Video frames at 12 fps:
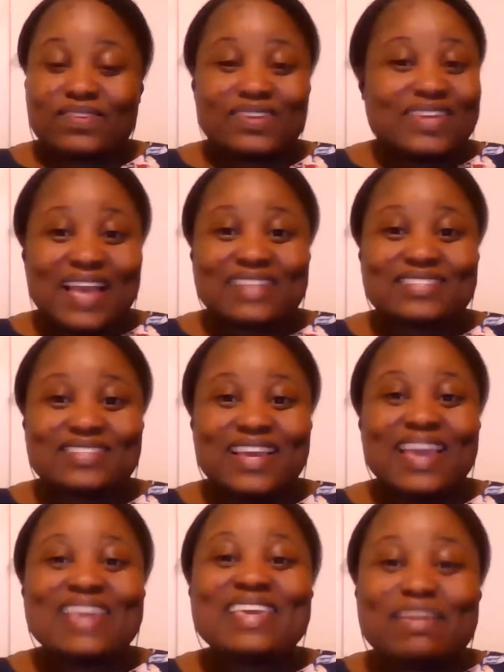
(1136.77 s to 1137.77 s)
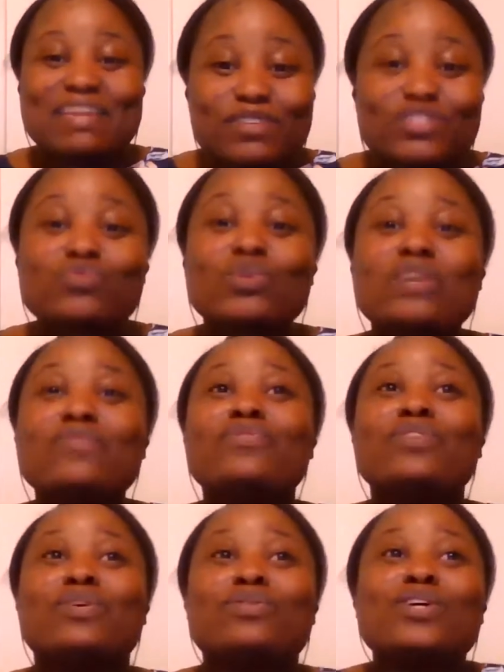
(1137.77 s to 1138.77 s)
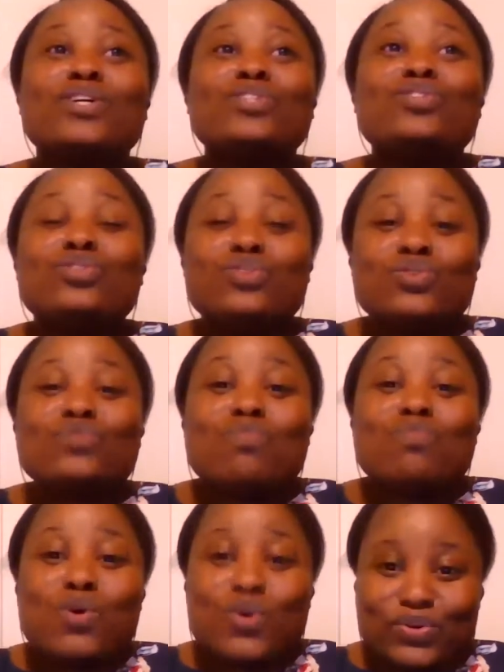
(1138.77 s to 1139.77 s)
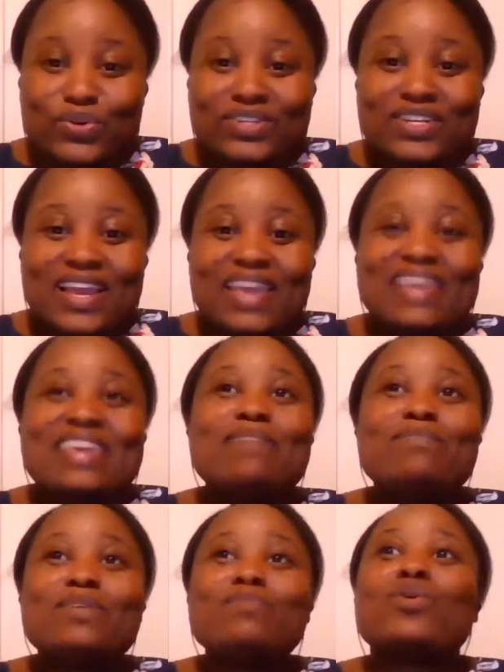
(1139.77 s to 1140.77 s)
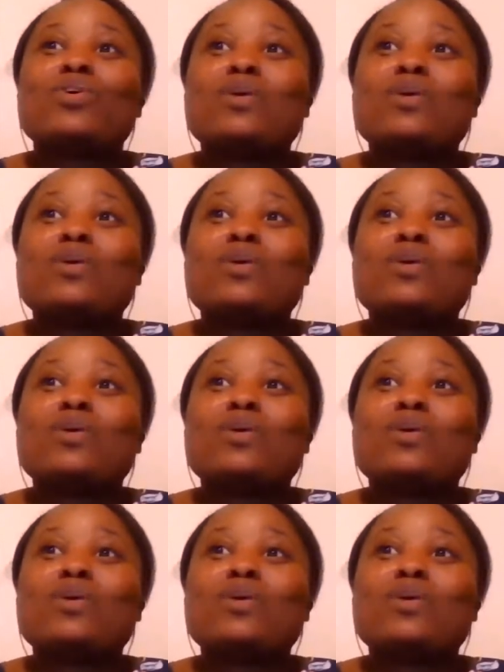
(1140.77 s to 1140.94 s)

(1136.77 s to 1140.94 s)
Yes, it gave me strength, to do more. It gave me more